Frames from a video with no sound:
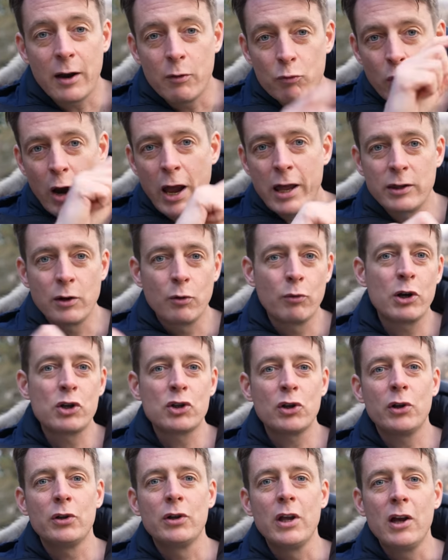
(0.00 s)
and read the
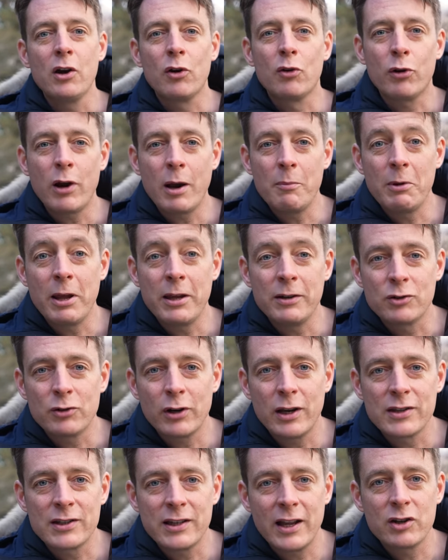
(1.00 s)
original Kremlin
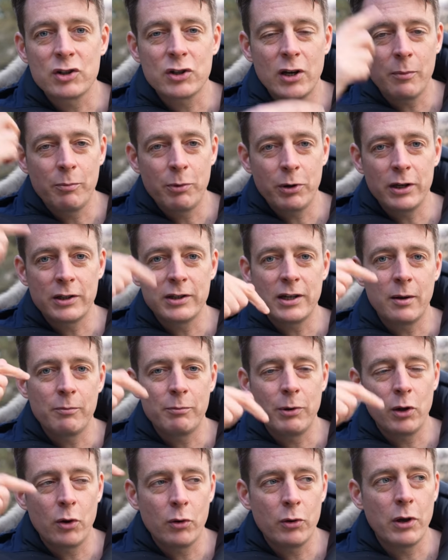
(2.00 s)
translation, I'll put it down
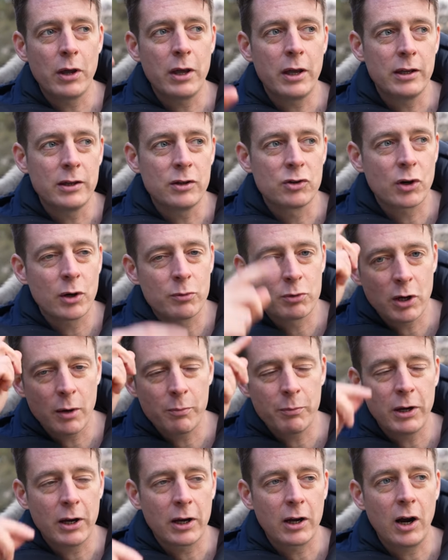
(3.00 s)
below in the description
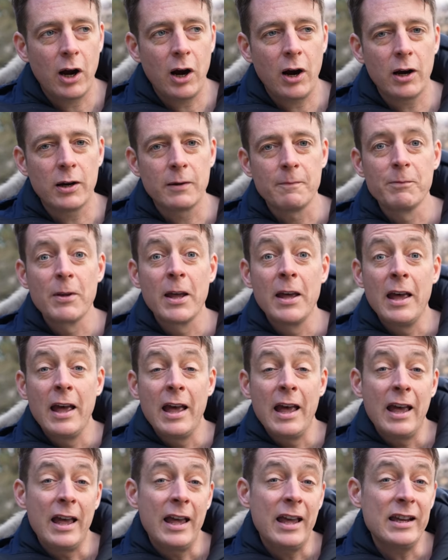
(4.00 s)
up on a card.
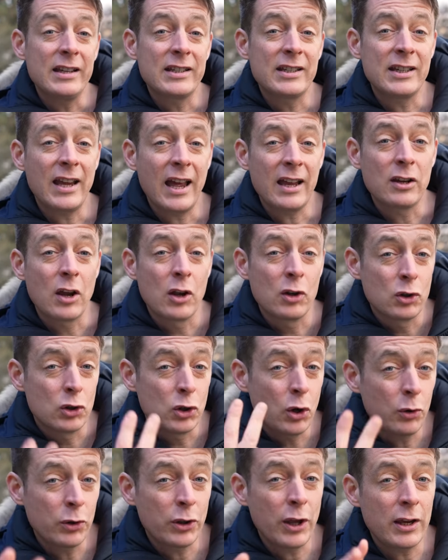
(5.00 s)
He said
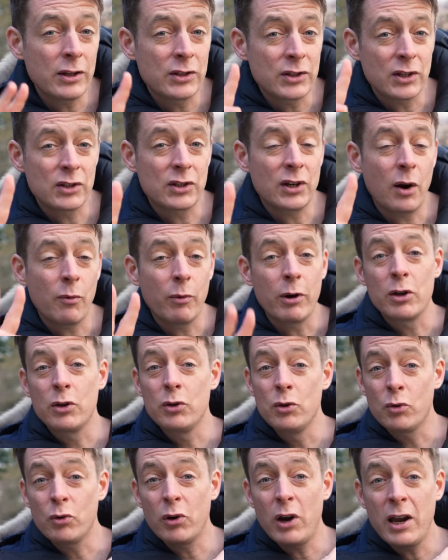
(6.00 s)
two things to start with.
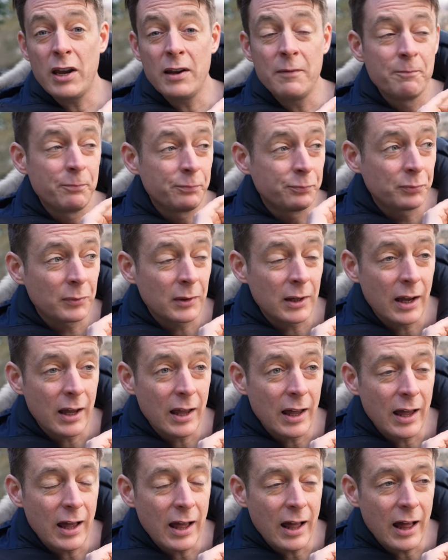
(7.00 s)
Ukraine
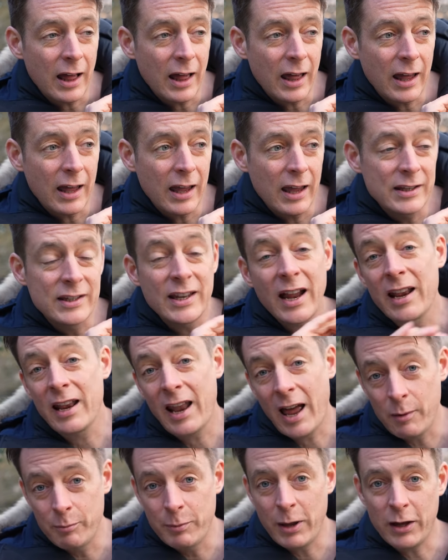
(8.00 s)
is not
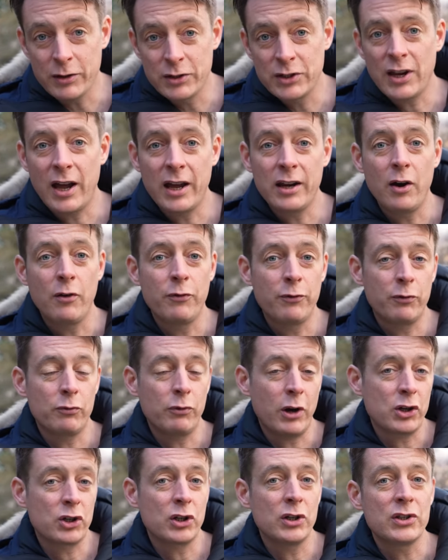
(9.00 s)
allowed to be outside of
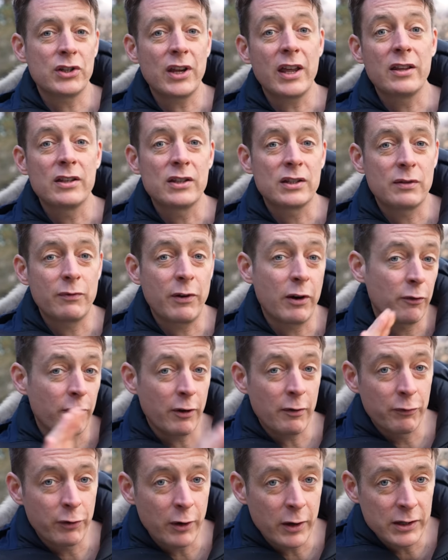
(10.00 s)
Russia's sphere of
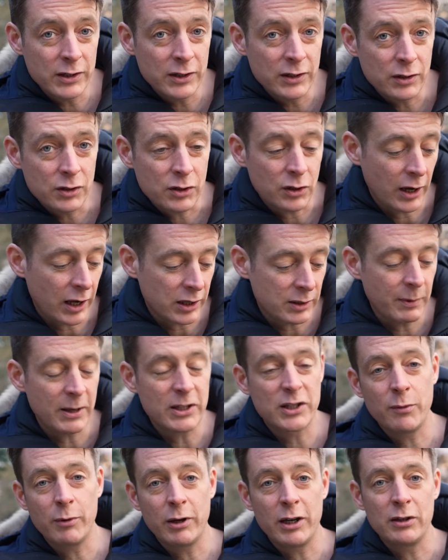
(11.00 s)
influence. So that's
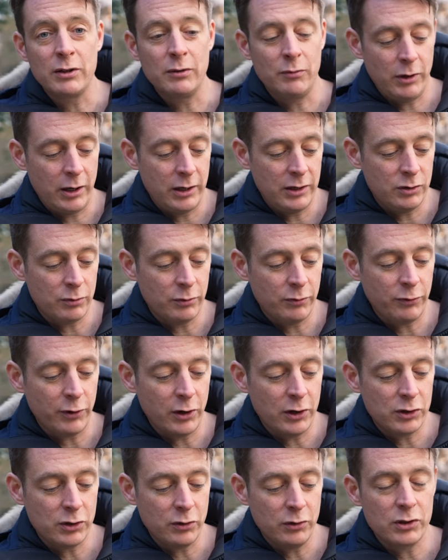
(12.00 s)
basically what he's
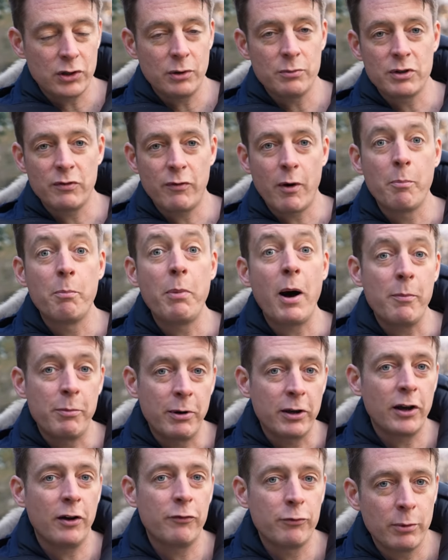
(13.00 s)
referring to in terms of a
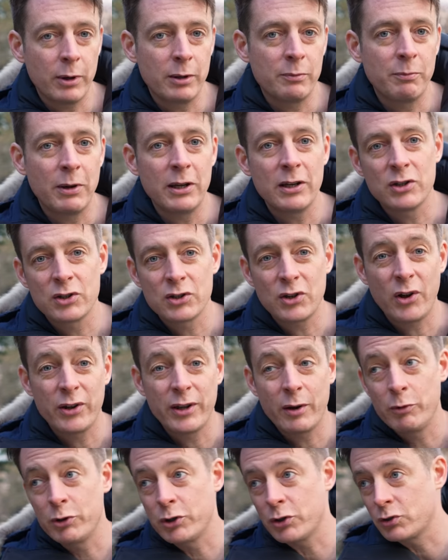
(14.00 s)
puppet government being installed
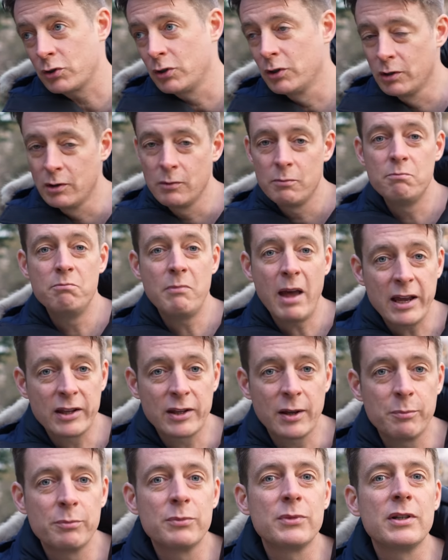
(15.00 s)
that would just make
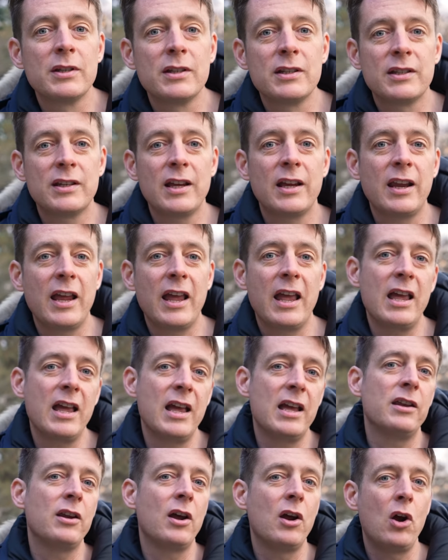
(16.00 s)
them sit
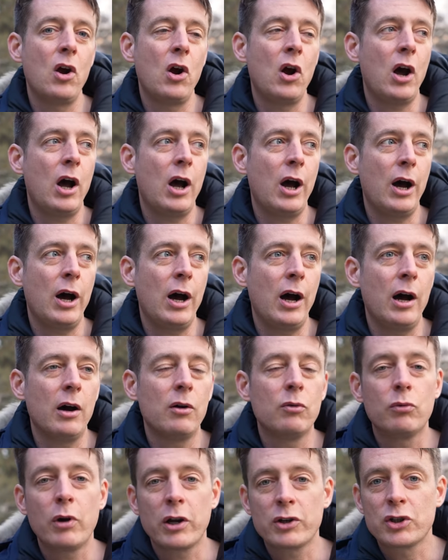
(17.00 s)
in
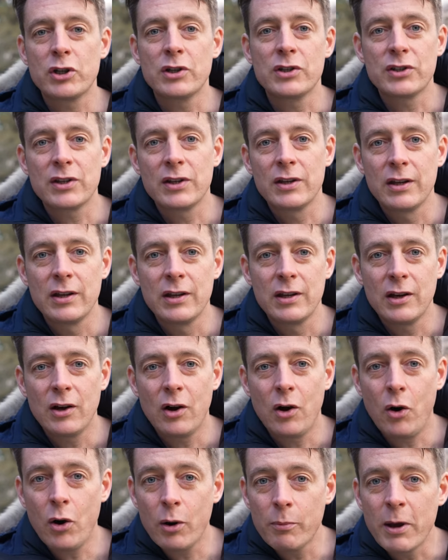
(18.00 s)
Russia's
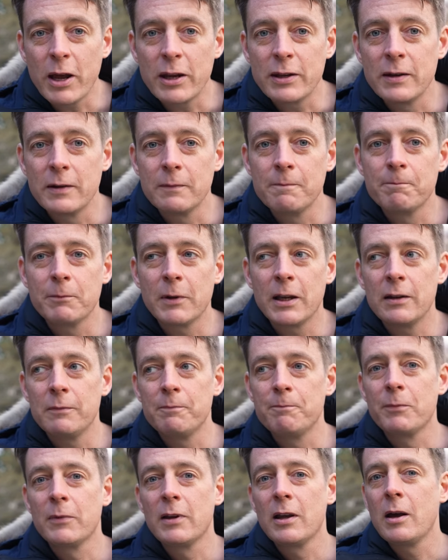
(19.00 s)
orbit.
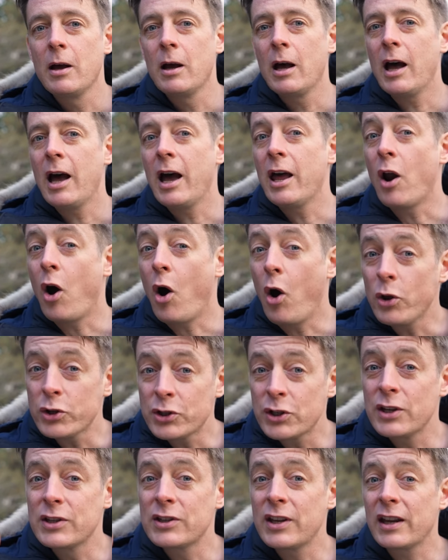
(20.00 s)
And
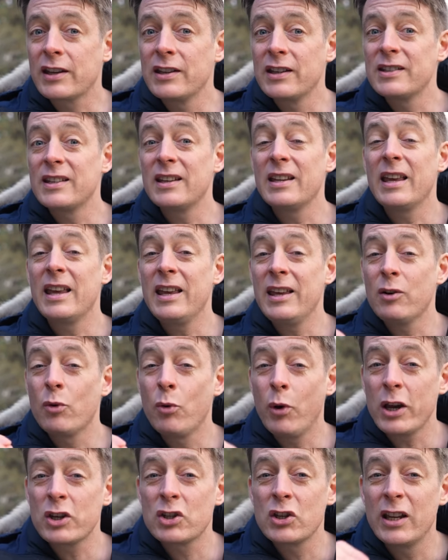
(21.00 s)
also the second is that he
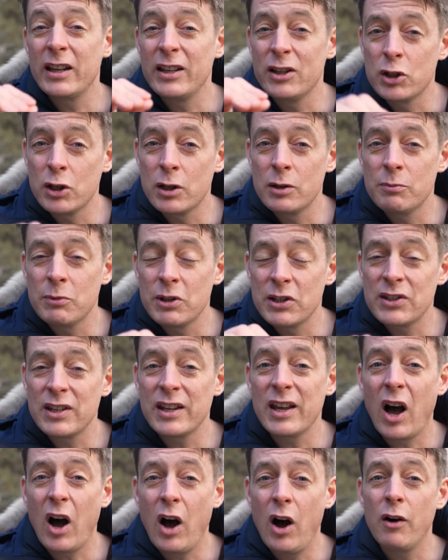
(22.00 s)
questioned the
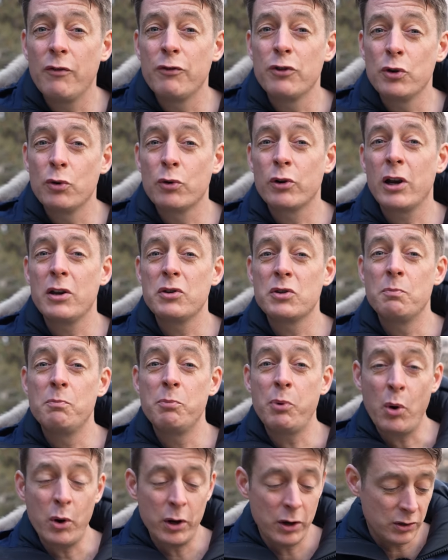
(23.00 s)
legitimacy of Ukraine's
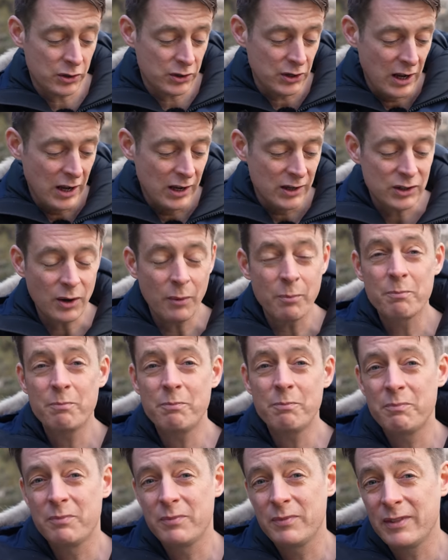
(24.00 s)
borders. So
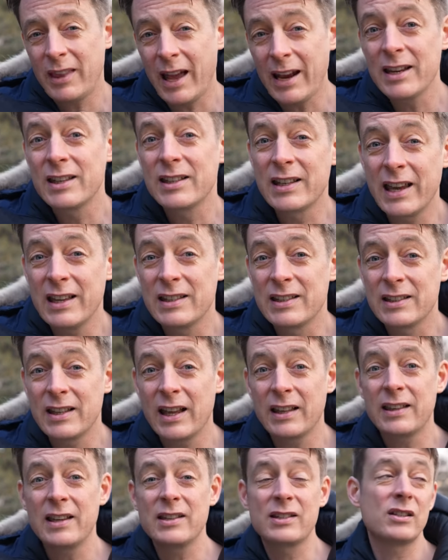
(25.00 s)
that indicates
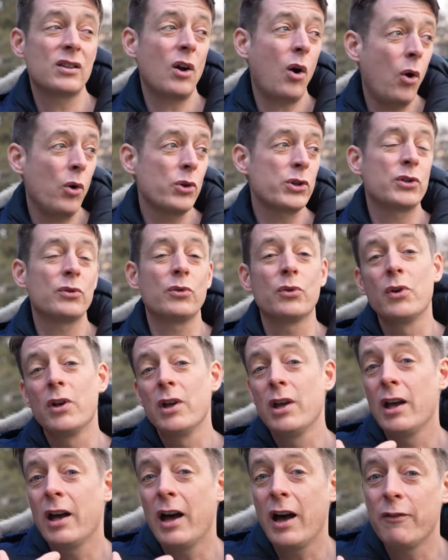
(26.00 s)
that this is also
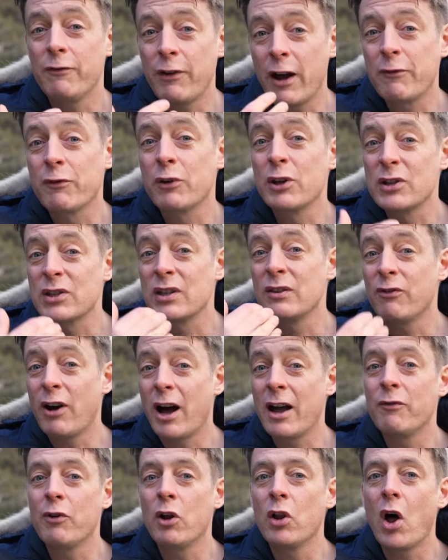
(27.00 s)
a fight for the
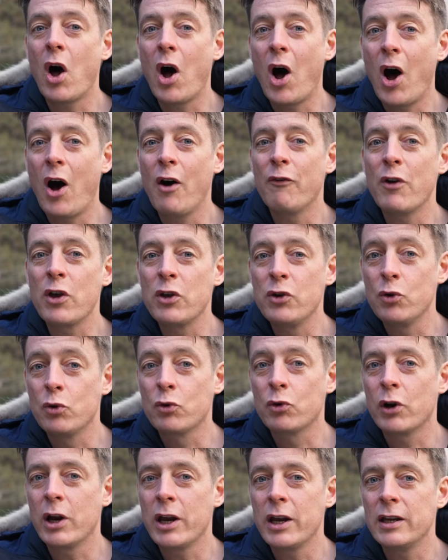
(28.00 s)
survival of
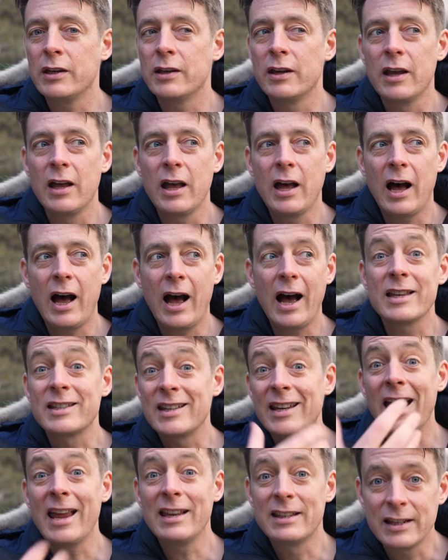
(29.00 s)
Ukraine as
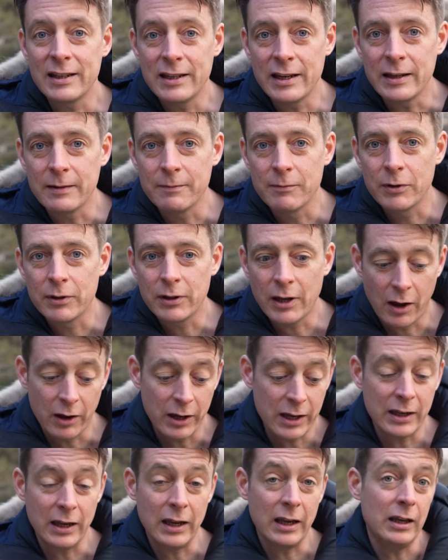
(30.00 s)
an entity. Now,
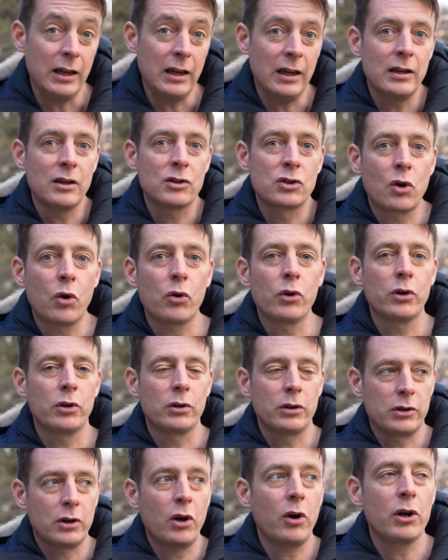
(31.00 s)
in its
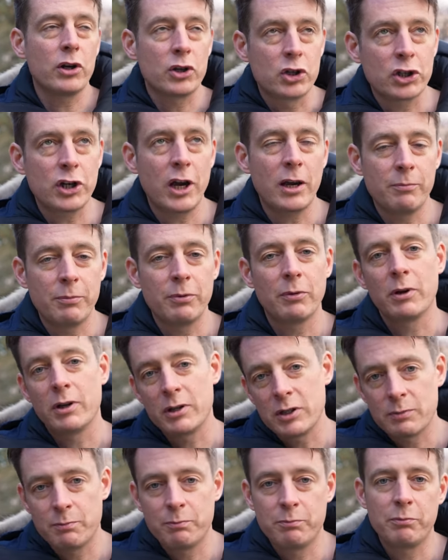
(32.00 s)
current shape, or at
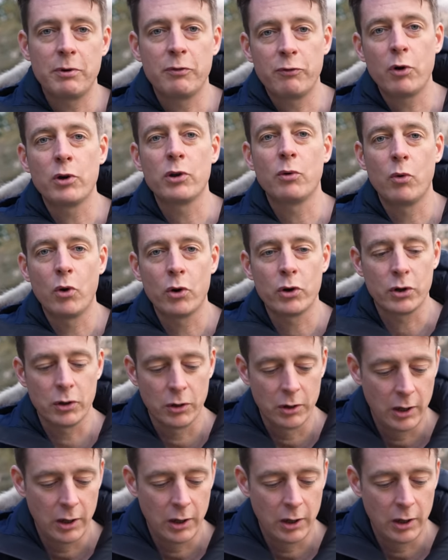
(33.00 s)
least before the war,